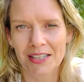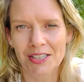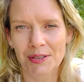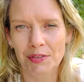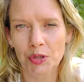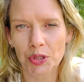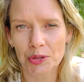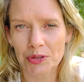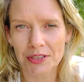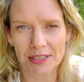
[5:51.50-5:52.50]
So if you
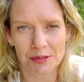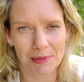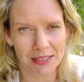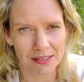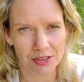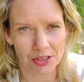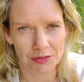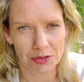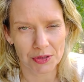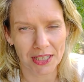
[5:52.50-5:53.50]
use this message
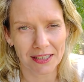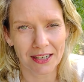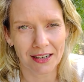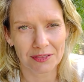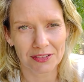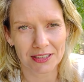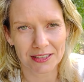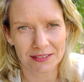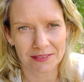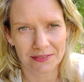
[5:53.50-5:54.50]
of today
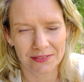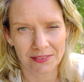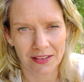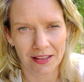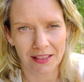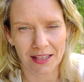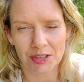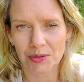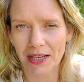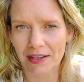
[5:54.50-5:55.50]
carefully, that
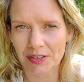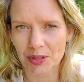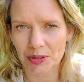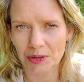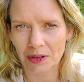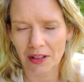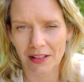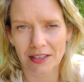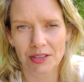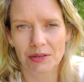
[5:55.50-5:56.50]
you have it all,
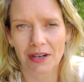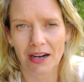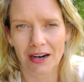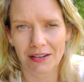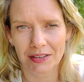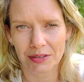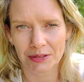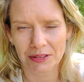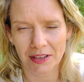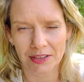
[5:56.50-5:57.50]
that you are it
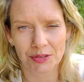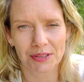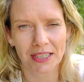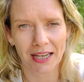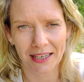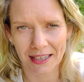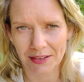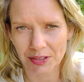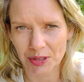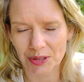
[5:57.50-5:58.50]
all, that you can
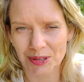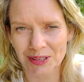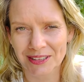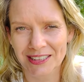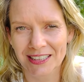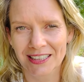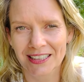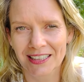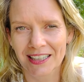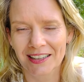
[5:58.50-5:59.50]
have it all,
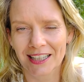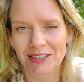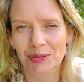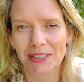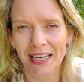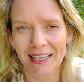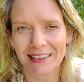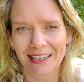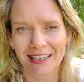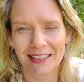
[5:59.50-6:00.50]
that you can
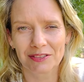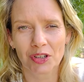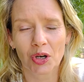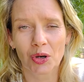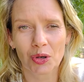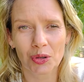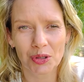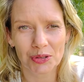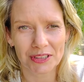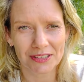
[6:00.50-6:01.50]
have all
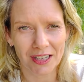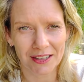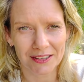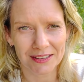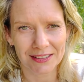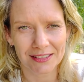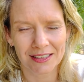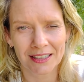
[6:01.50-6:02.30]
your desires,